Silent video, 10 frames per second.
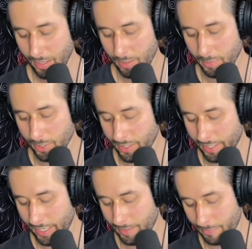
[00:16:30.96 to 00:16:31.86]
But
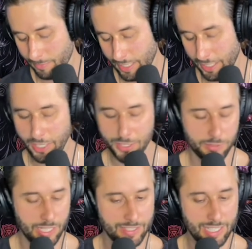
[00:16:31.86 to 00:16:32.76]
again, thank you guys for
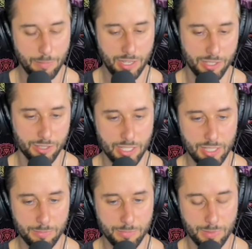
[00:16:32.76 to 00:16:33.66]
taking time out of your day.
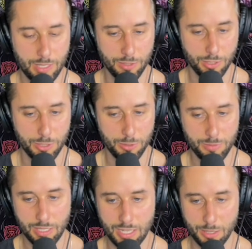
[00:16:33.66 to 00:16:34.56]
I love you,
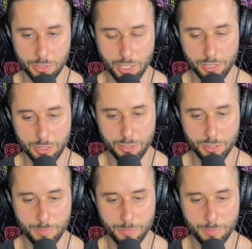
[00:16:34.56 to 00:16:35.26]
and I will talk to you soon.